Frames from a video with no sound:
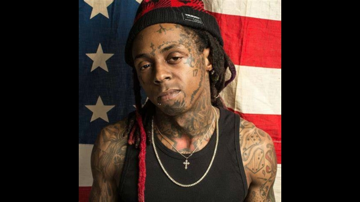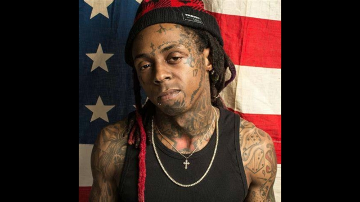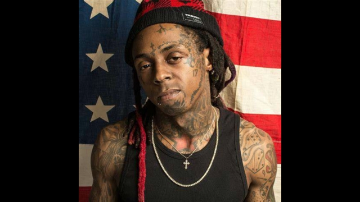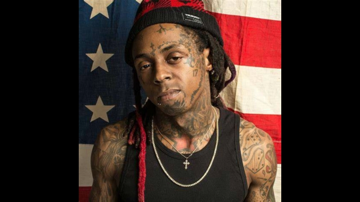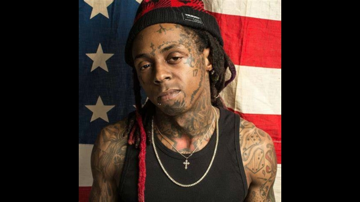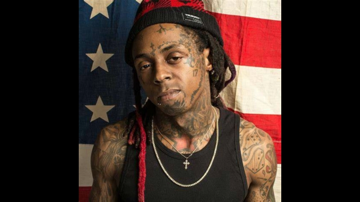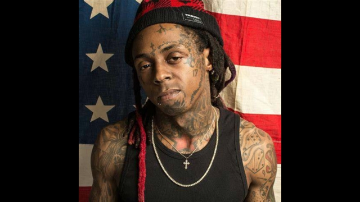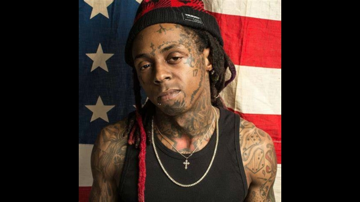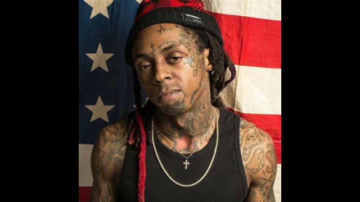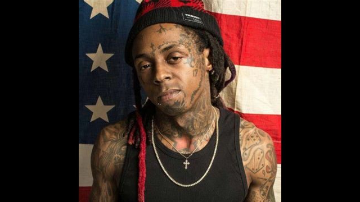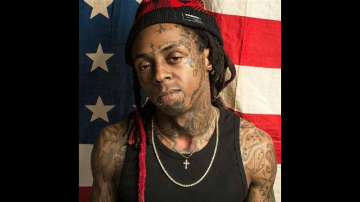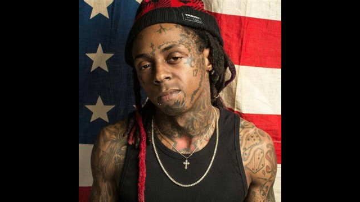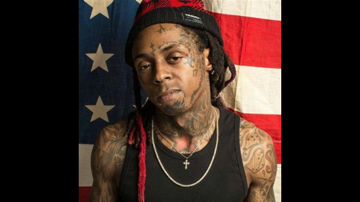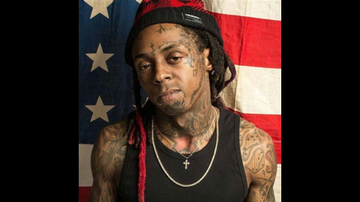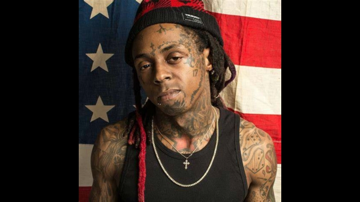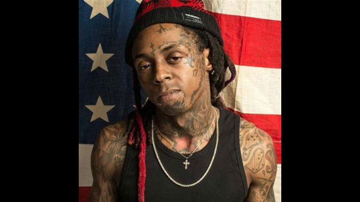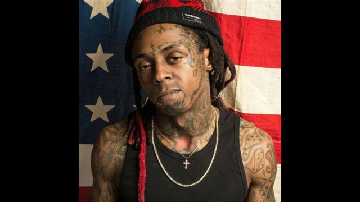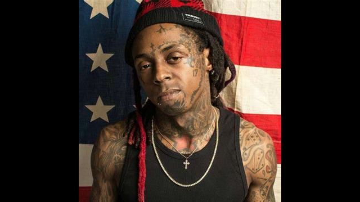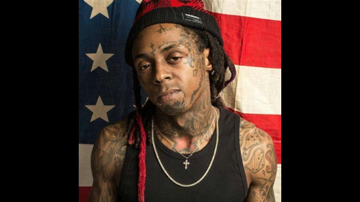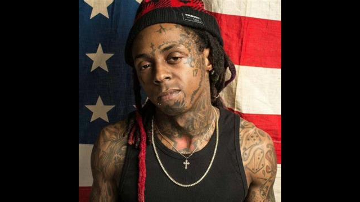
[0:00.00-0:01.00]

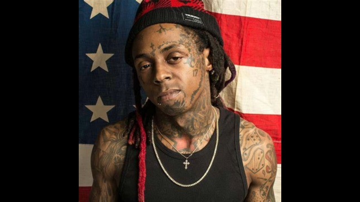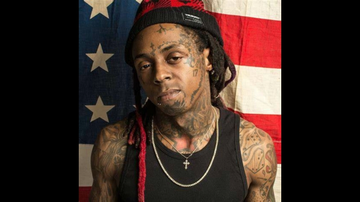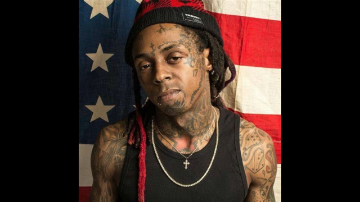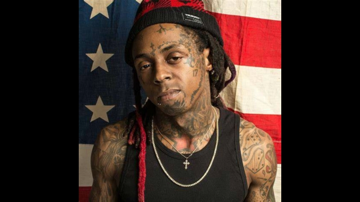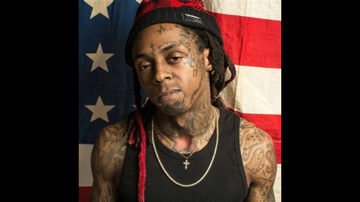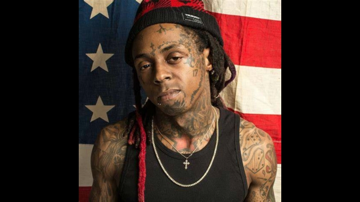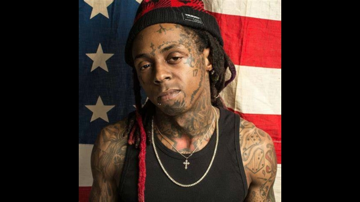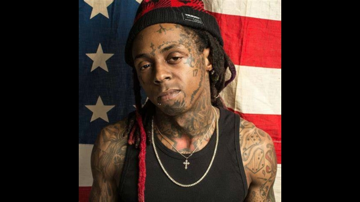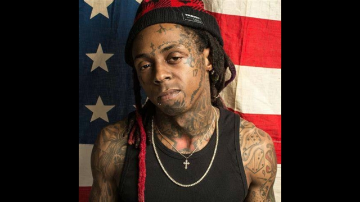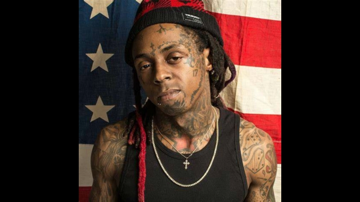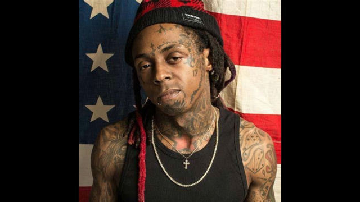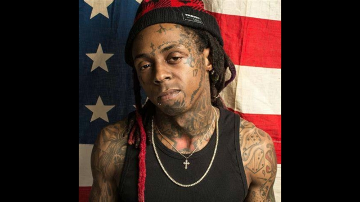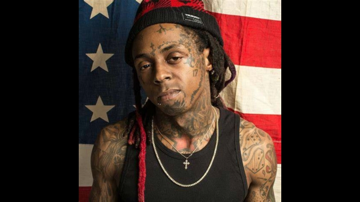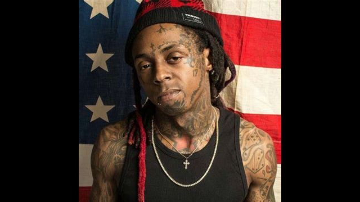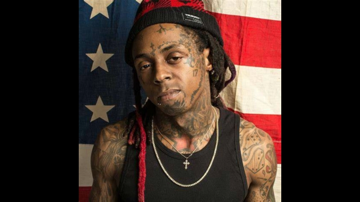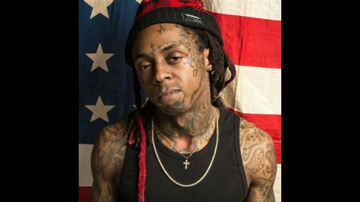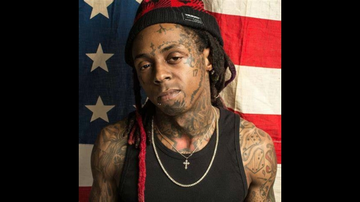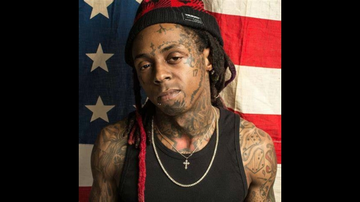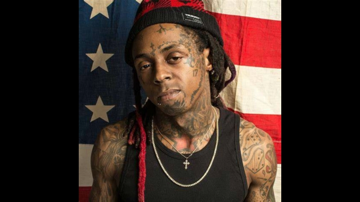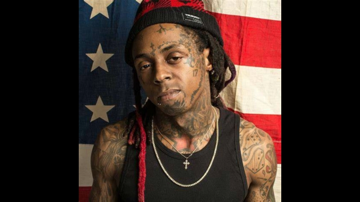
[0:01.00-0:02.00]

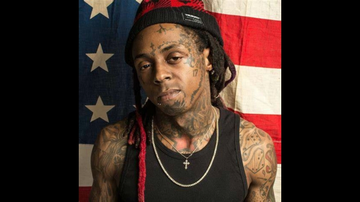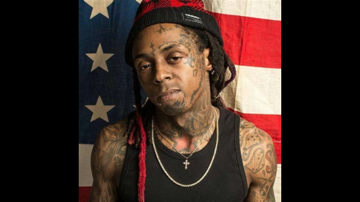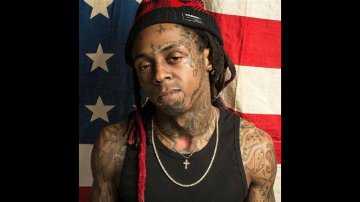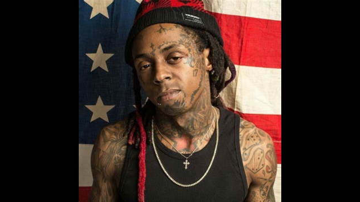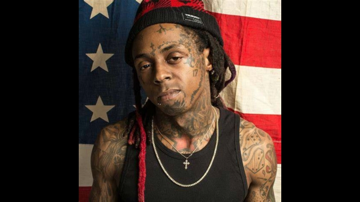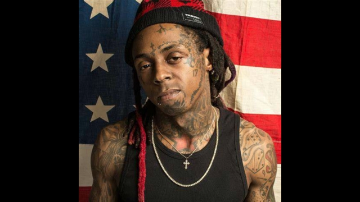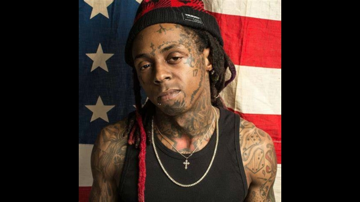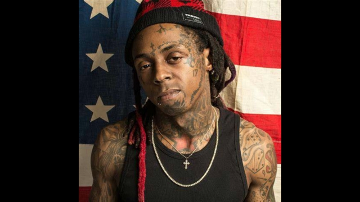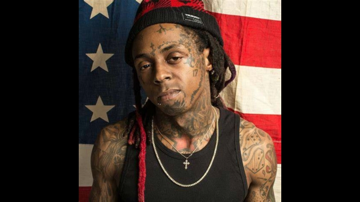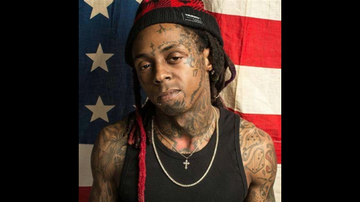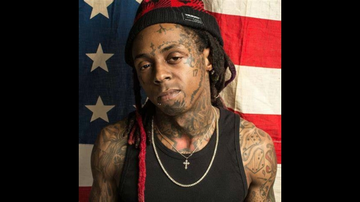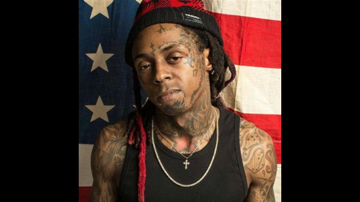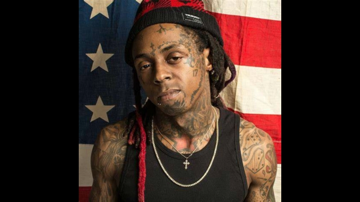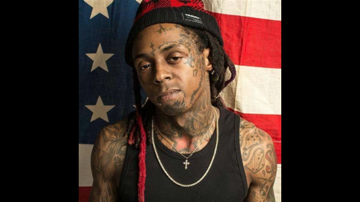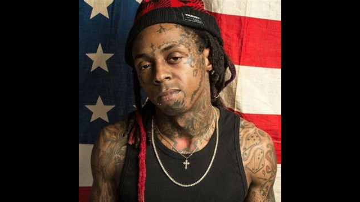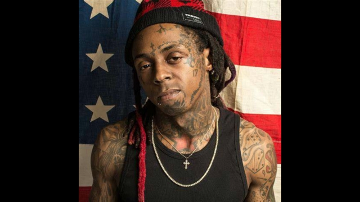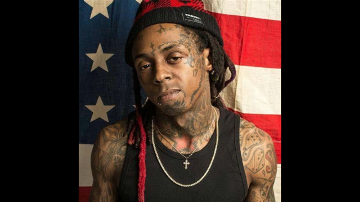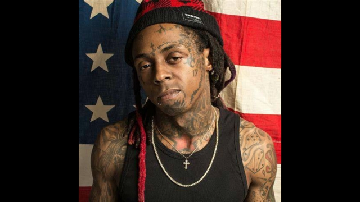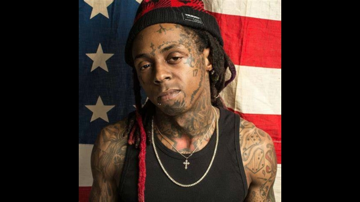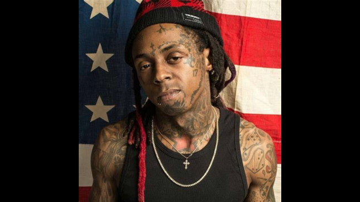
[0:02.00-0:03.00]

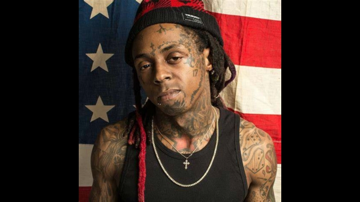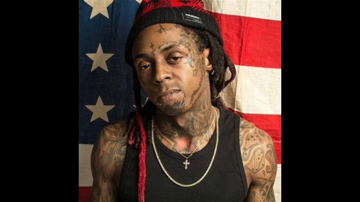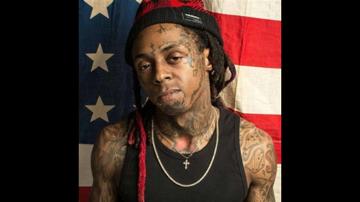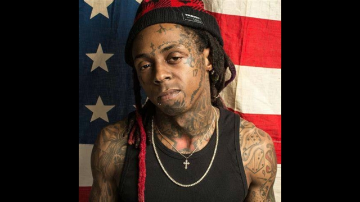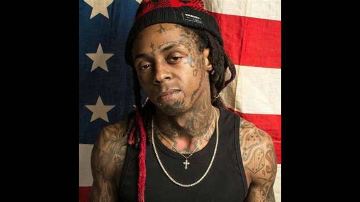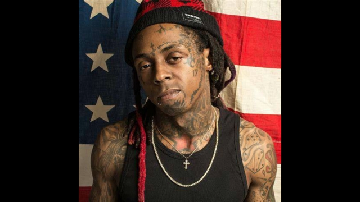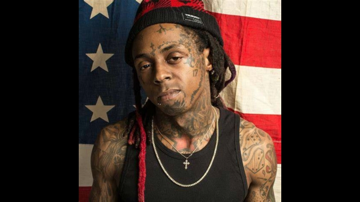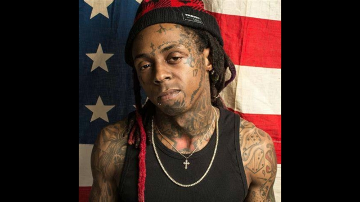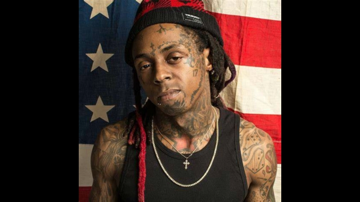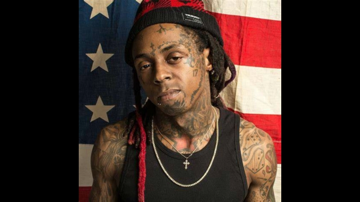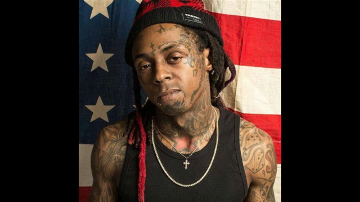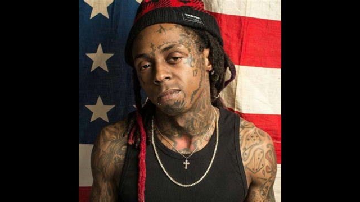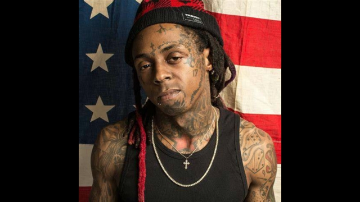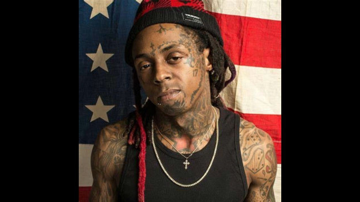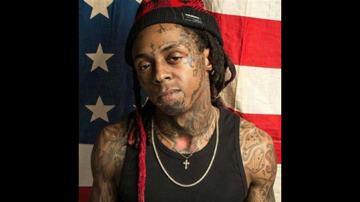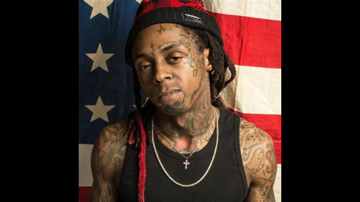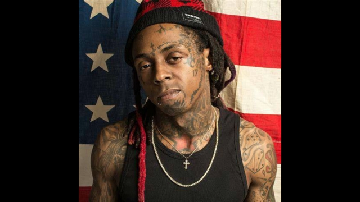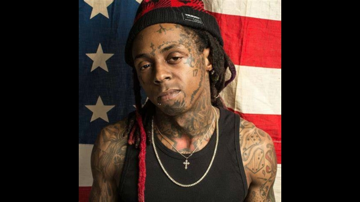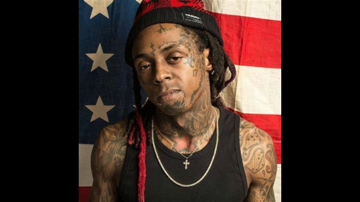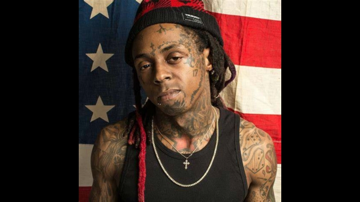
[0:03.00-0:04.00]

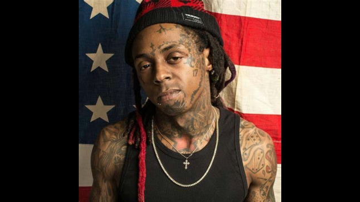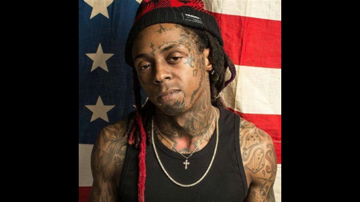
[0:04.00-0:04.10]
(no lip movement)